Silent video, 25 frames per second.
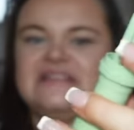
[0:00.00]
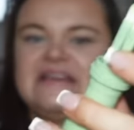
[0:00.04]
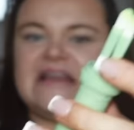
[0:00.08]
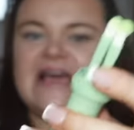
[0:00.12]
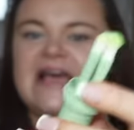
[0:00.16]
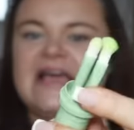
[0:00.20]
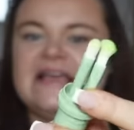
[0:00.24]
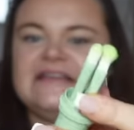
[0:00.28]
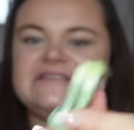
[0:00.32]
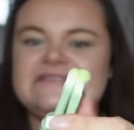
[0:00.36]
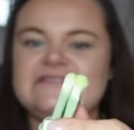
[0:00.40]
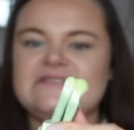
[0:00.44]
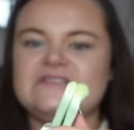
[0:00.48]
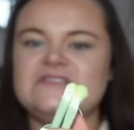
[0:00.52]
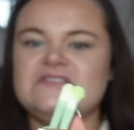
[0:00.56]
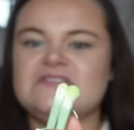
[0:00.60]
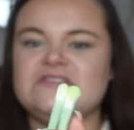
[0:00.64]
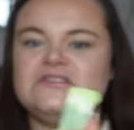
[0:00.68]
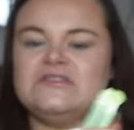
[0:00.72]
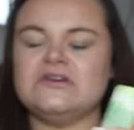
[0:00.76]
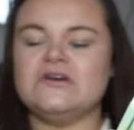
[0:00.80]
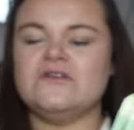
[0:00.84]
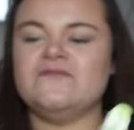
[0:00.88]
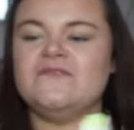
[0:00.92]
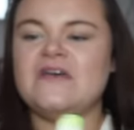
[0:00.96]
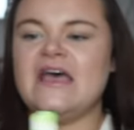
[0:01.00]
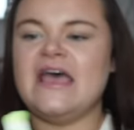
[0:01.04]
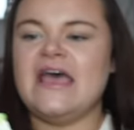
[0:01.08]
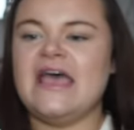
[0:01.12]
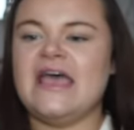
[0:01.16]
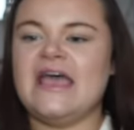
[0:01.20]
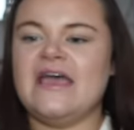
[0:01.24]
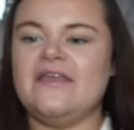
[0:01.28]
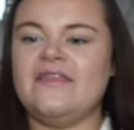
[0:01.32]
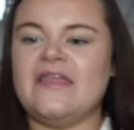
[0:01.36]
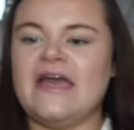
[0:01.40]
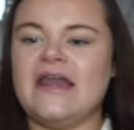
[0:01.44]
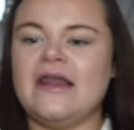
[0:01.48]
and eyes and stuff.
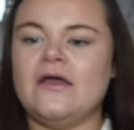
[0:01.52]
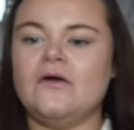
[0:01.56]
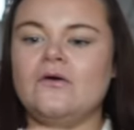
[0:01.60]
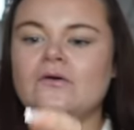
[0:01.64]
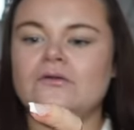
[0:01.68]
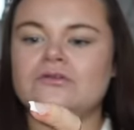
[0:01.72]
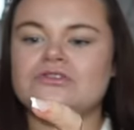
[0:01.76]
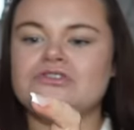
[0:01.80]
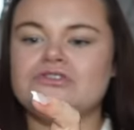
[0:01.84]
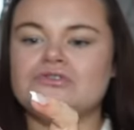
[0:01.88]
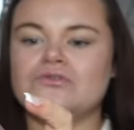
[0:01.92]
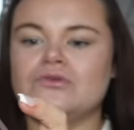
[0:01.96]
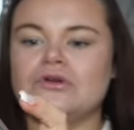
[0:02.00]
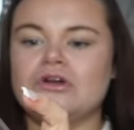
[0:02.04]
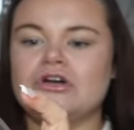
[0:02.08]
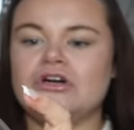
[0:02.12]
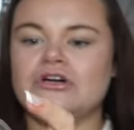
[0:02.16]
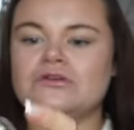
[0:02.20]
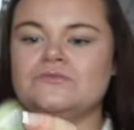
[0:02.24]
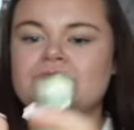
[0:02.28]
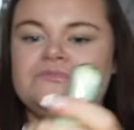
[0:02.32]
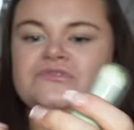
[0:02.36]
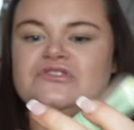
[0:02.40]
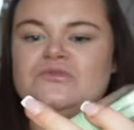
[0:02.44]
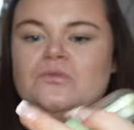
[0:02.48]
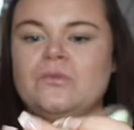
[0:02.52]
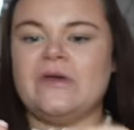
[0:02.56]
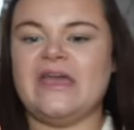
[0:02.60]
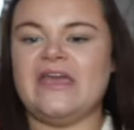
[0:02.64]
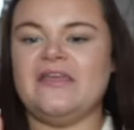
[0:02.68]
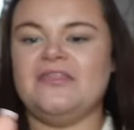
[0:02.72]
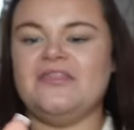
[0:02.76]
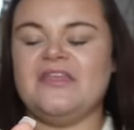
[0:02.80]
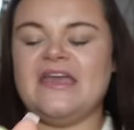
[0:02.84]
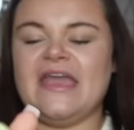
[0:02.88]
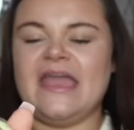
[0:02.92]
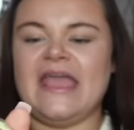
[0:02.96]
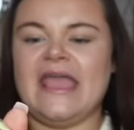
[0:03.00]
And then it also comes
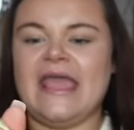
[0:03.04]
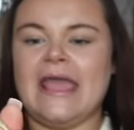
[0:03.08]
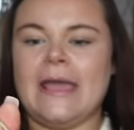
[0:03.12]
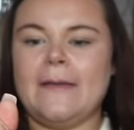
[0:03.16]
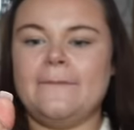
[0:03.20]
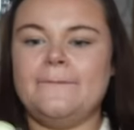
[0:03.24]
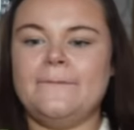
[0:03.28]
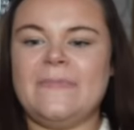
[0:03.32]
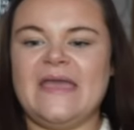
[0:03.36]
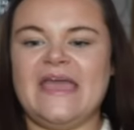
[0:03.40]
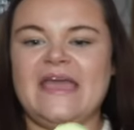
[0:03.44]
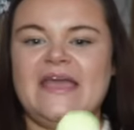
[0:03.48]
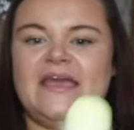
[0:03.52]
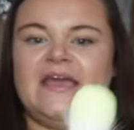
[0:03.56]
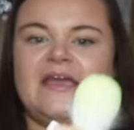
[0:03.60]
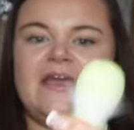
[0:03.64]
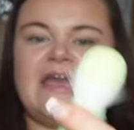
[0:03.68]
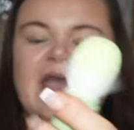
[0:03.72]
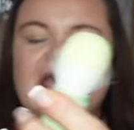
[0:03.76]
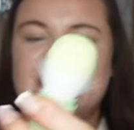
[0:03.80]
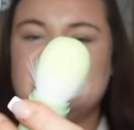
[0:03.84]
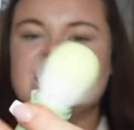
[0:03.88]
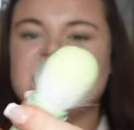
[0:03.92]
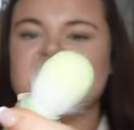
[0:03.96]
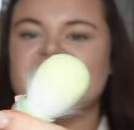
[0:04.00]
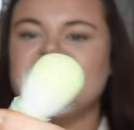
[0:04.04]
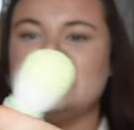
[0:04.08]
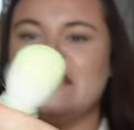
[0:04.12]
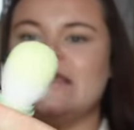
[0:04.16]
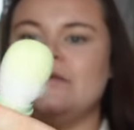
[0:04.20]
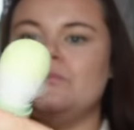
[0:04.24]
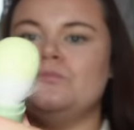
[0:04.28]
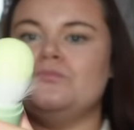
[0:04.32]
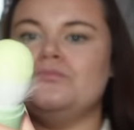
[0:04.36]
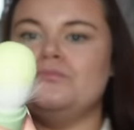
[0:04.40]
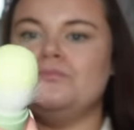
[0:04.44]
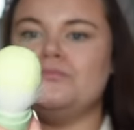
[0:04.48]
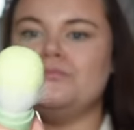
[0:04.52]
with a big kind of like
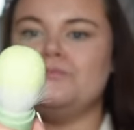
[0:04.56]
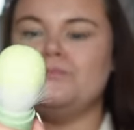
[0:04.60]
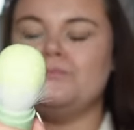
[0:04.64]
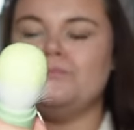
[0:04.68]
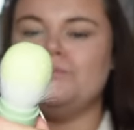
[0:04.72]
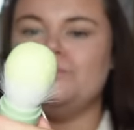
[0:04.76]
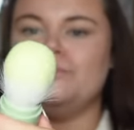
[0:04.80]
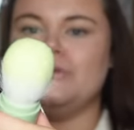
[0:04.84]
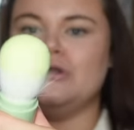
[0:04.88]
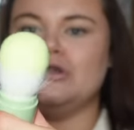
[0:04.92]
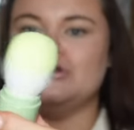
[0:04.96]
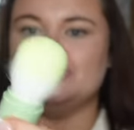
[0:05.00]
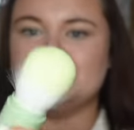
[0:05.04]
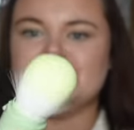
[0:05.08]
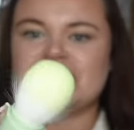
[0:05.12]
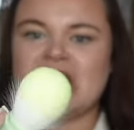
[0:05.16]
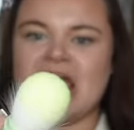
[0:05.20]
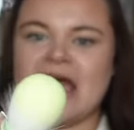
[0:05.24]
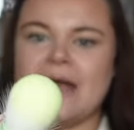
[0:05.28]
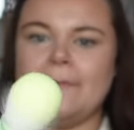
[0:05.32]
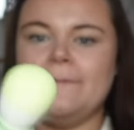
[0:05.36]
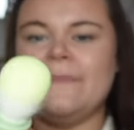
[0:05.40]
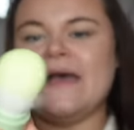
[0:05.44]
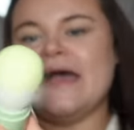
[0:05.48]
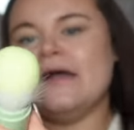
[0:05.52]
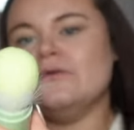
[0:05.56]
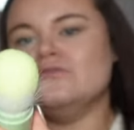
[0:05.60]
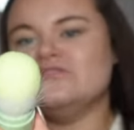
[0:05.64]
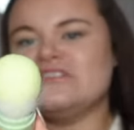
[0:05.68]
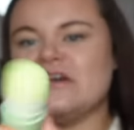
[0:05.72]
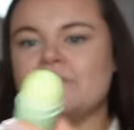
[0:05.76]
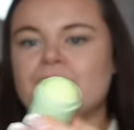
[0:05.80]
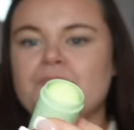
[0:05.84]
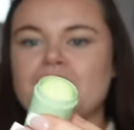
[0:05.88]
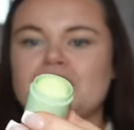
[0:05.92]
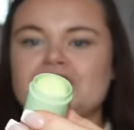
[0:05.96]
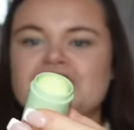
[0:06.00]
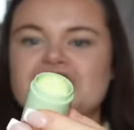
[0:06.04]
blusher
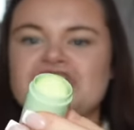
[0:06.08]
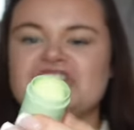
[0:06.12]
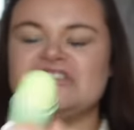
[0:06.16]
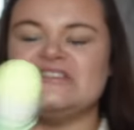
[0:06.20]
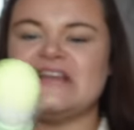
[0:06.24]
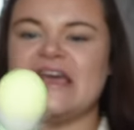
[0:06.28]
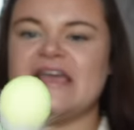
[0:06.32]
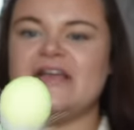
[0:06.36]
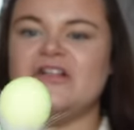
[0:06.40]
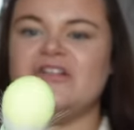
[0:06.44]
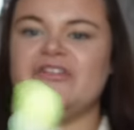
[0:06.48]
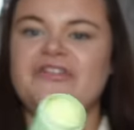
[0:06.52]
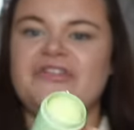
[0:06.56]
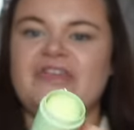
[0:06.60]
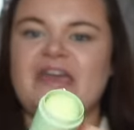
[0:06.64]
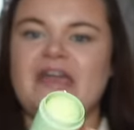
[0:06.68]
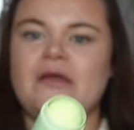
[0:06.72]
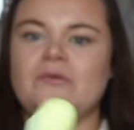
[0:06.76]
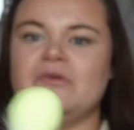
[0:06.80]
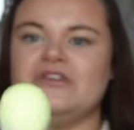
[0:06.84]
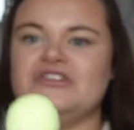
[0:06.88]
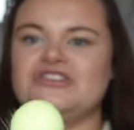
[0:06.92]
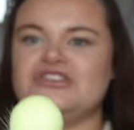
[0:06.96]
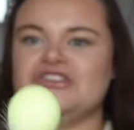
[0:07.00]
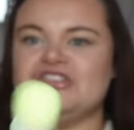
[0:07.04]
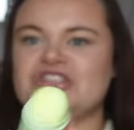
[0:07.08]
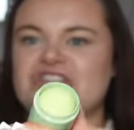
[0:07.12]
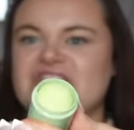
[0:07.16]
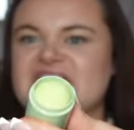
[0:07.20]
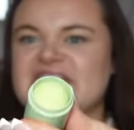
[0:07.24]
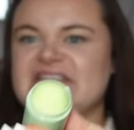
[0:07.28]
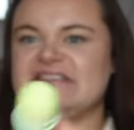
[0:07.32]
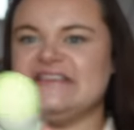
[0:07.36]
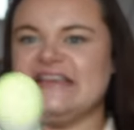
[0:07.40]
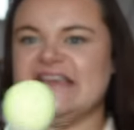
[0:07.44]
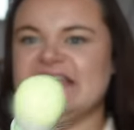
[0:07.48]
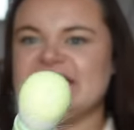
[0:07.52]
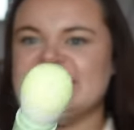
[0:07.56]
powder brush style thing which just
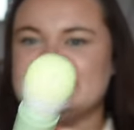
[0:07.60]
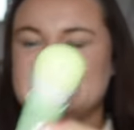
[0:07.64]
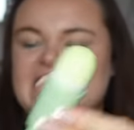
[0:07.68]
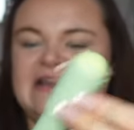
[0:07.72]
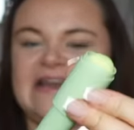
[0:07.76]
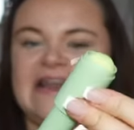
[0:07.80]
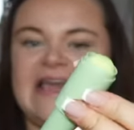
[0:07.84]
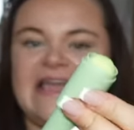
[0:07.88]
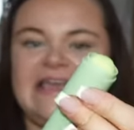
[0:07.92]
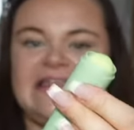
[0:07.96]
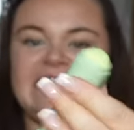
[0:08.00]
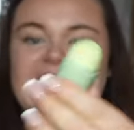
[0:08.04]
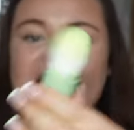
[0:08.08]
stays in like